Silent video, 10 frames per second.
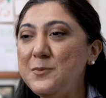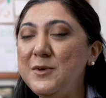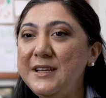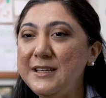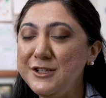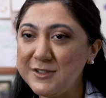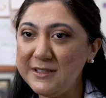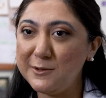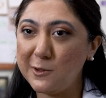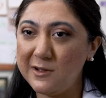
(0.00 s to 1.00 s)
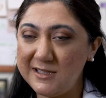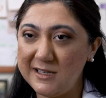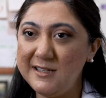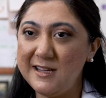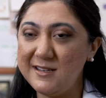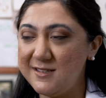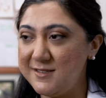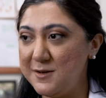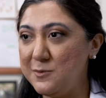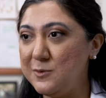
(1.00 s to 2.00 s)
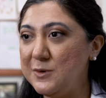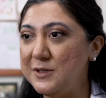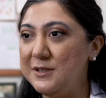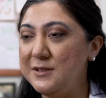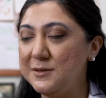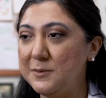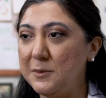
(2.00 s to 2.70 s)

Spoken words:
So we initially thought teledentistry would